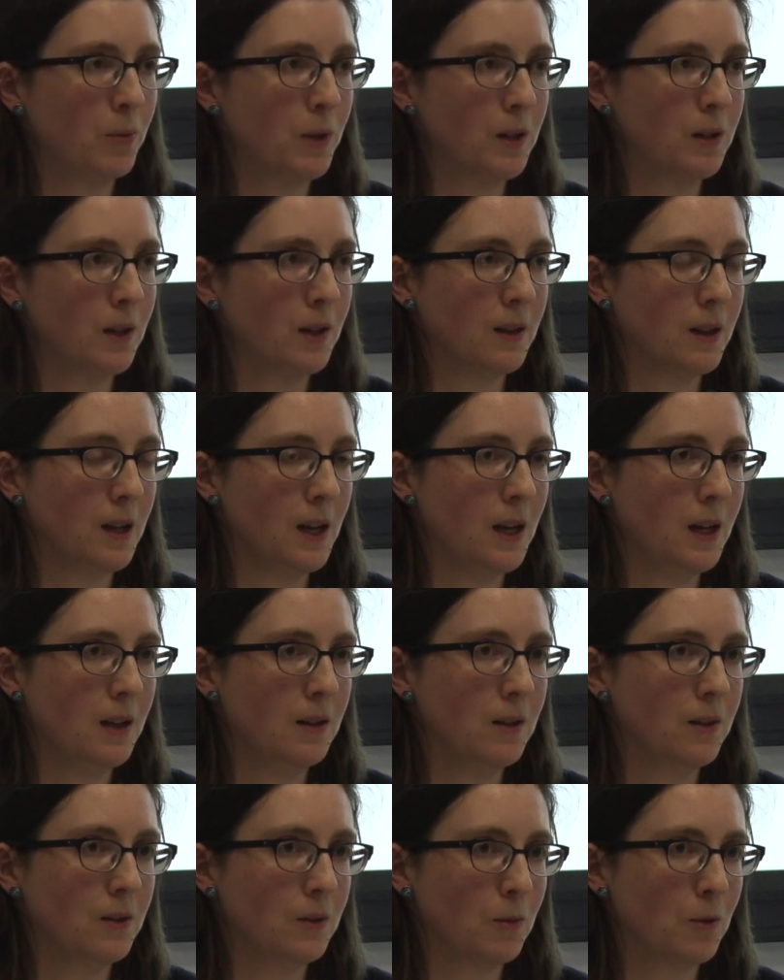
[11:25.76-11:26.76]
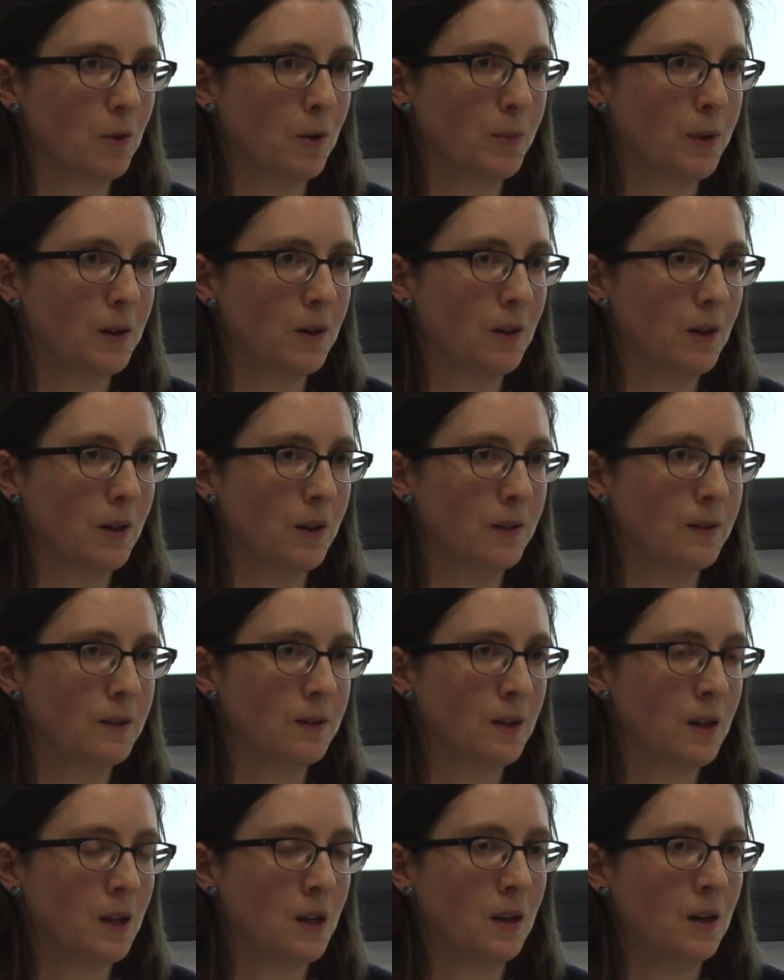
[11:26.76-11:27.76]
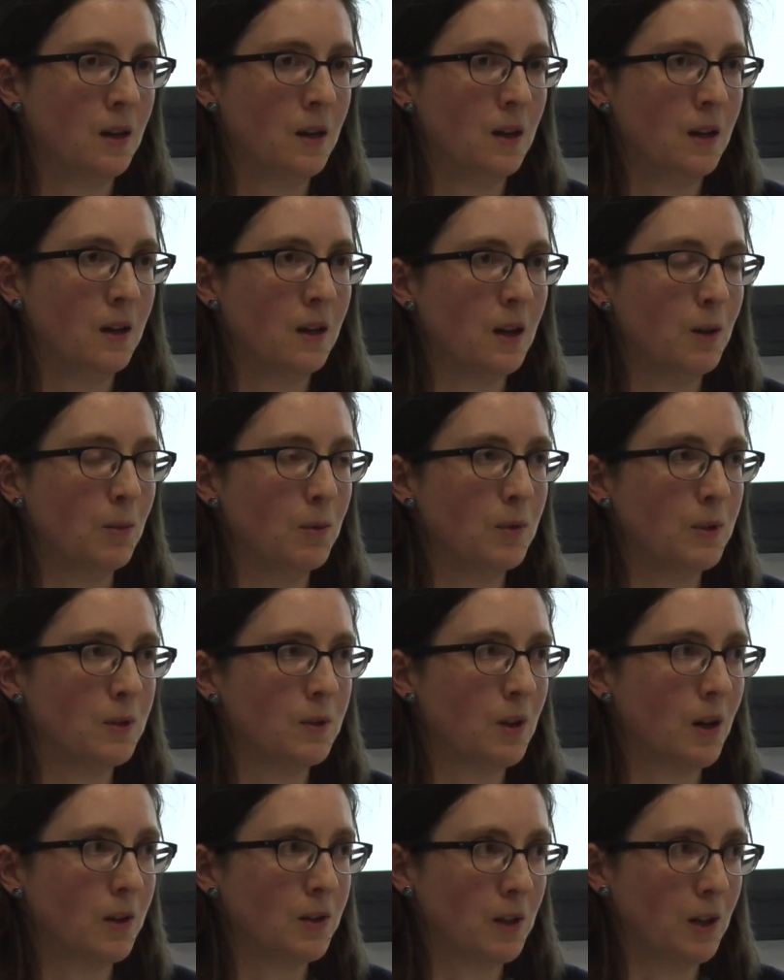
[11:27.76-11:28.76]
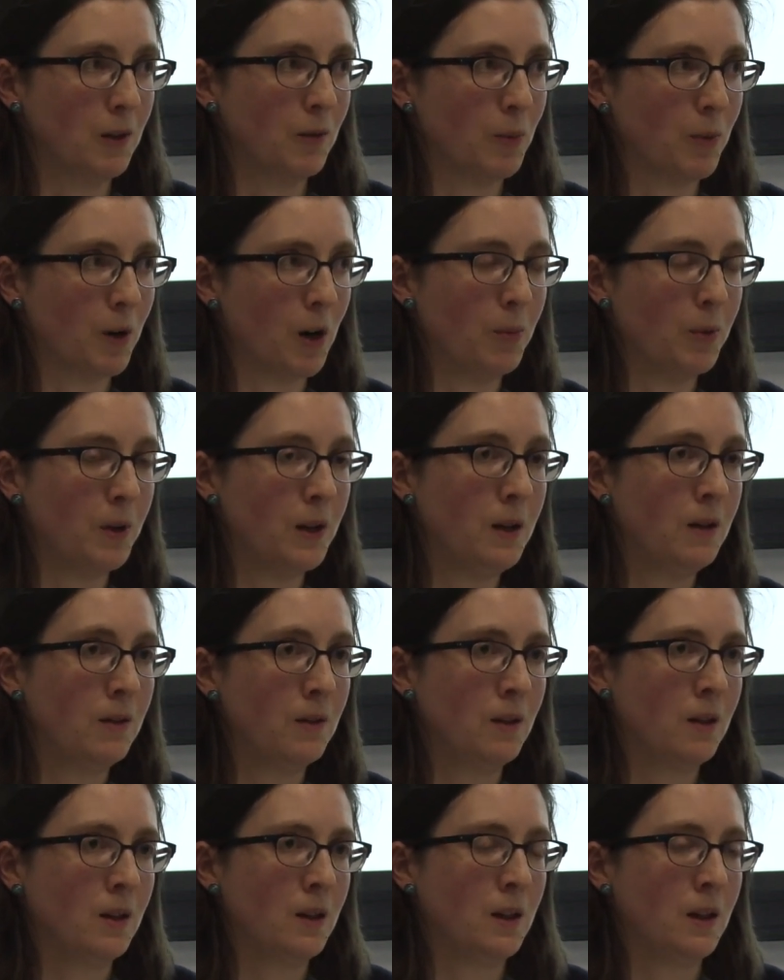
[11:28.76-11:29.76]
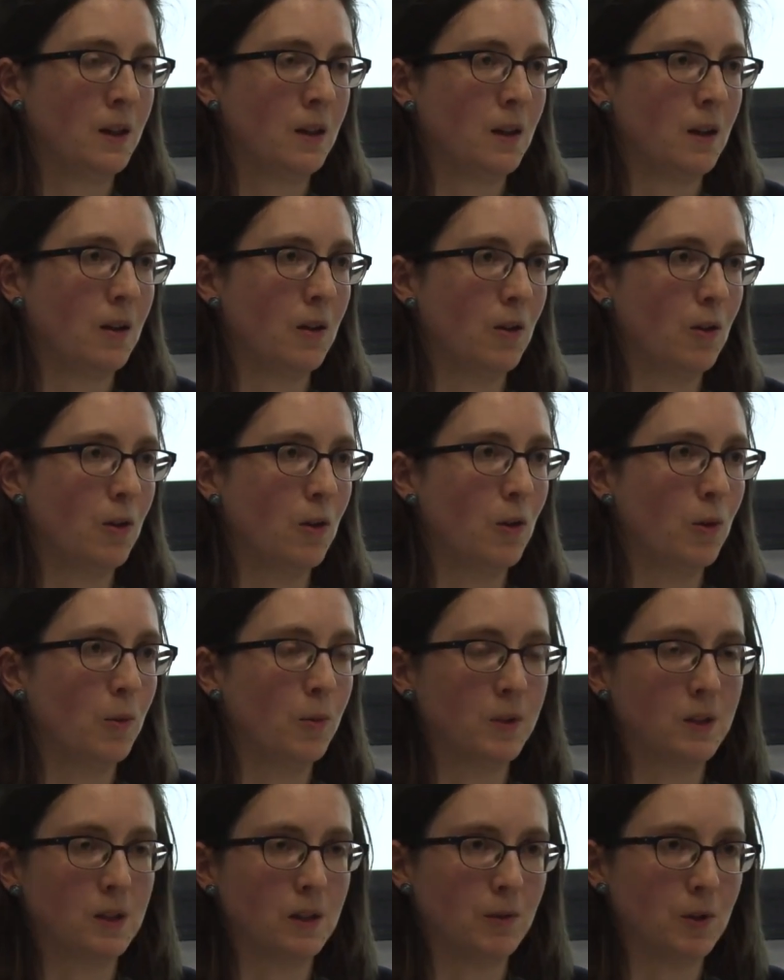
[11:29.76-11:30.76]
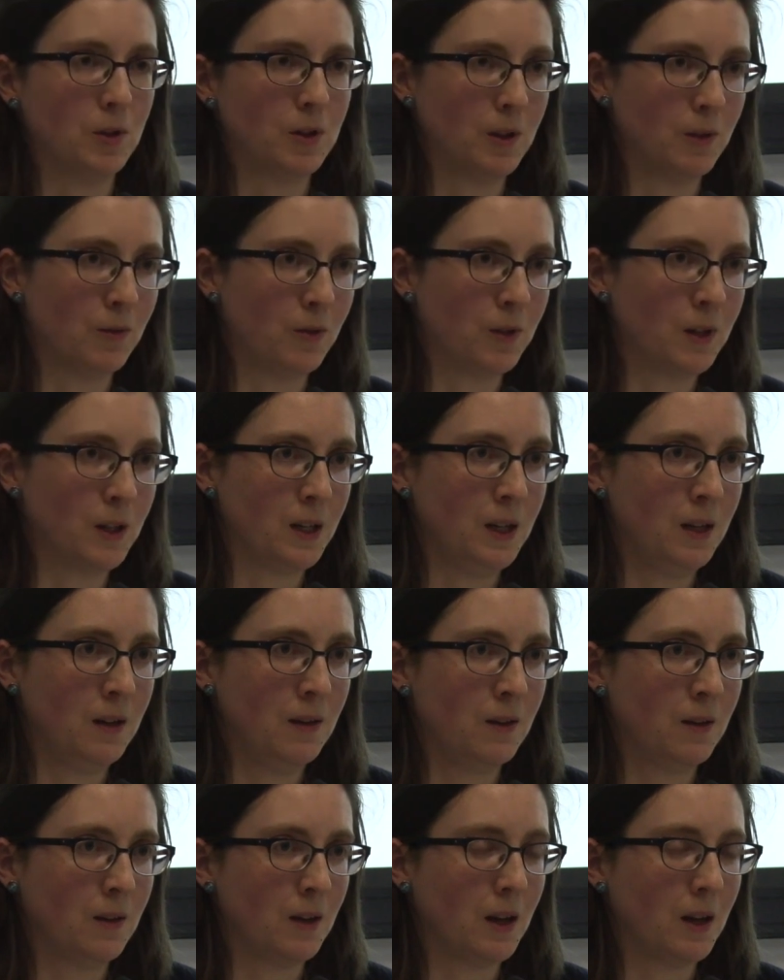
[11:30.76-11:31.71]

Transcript: with at the end were because it was not delivered properly or was delivered differently.